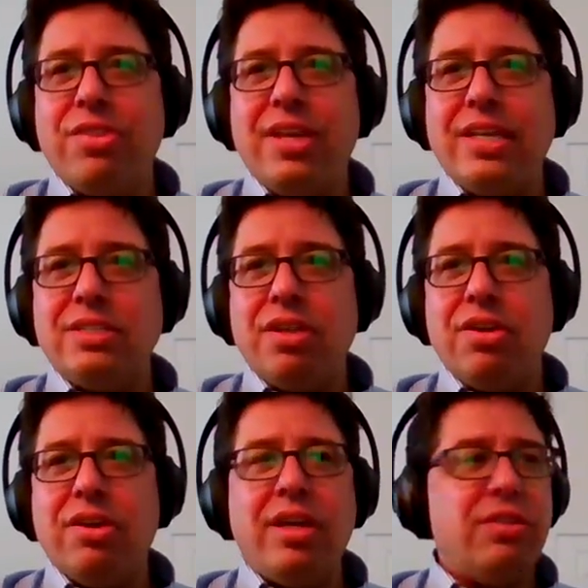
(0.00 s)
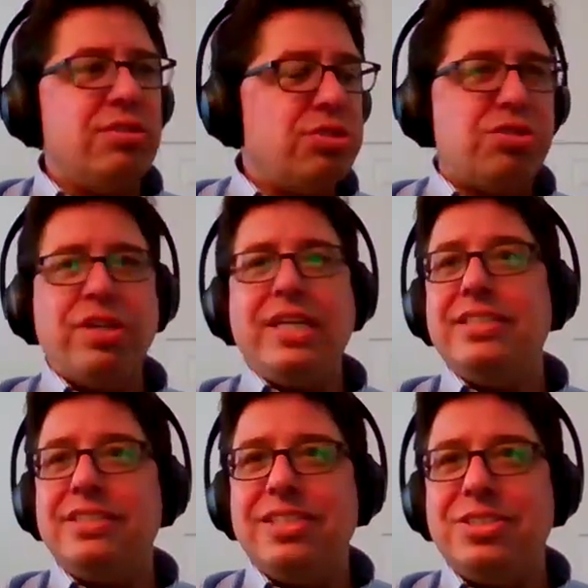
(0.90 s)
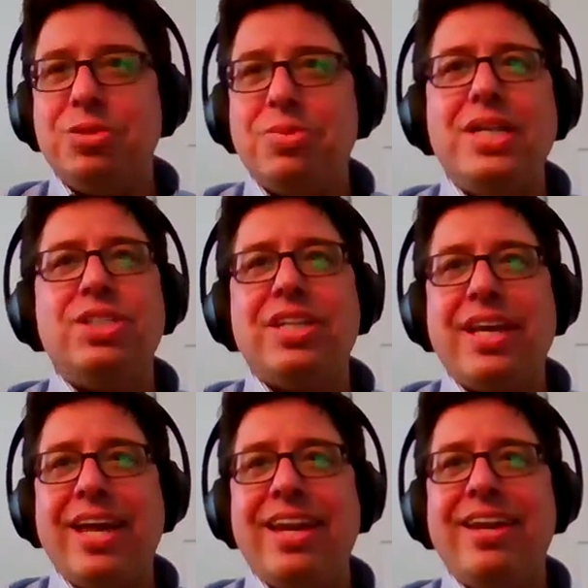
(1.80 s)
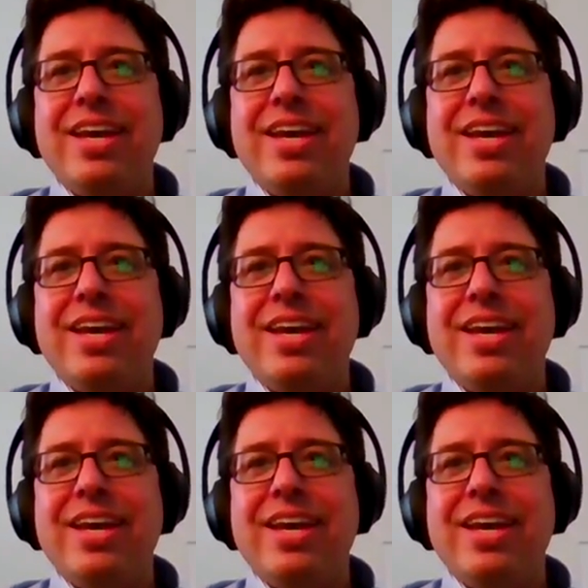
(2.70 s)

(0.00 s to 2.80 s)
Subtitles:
other things that are in the street situation.